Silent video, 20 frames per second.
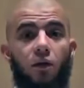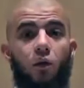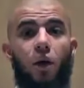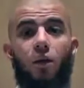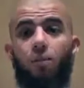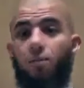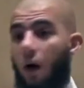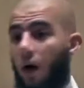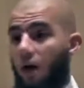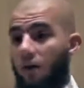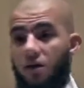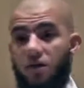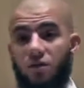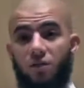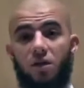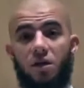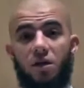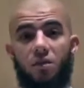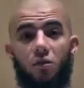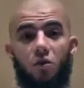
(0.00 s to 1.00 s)
What bothers
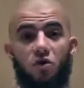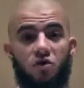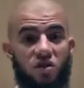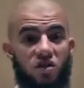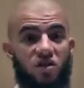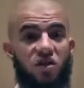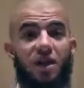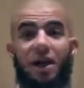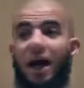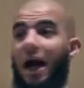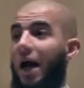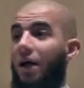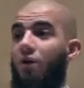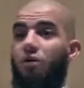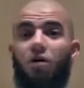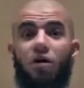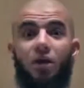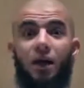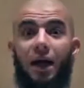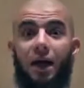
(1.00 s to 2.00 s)
me the most is that I
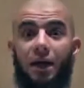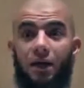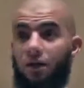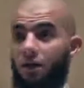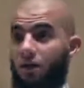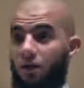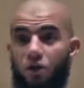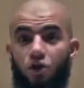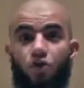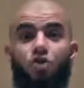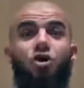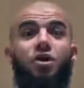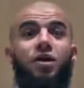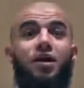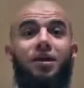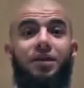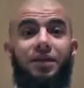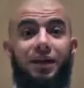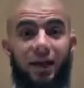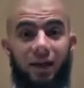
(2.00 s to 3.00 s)
look like the
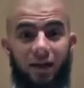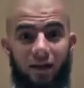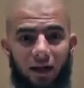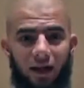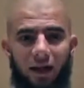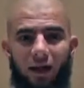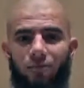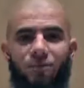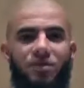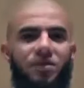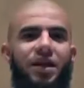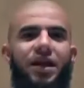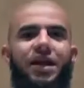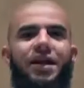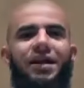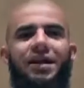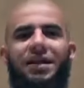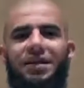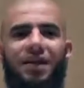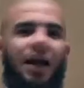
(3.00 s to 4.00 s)
jerk at the end. Like I'm this
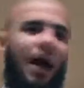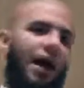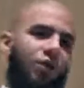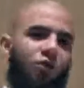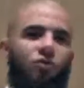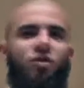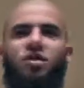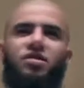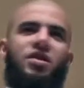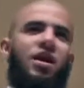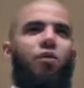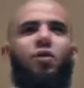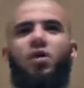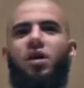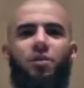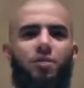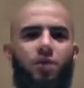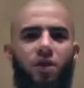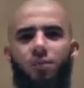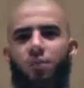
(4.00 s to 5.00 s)
arrogant guy who does not
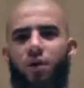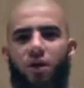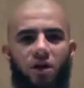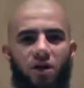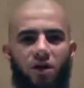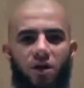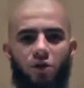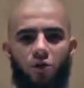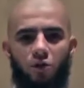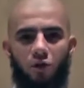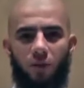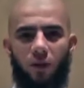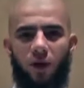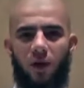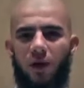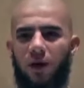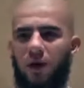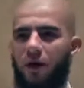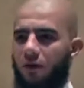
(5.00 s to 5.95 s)
want to be part of the group.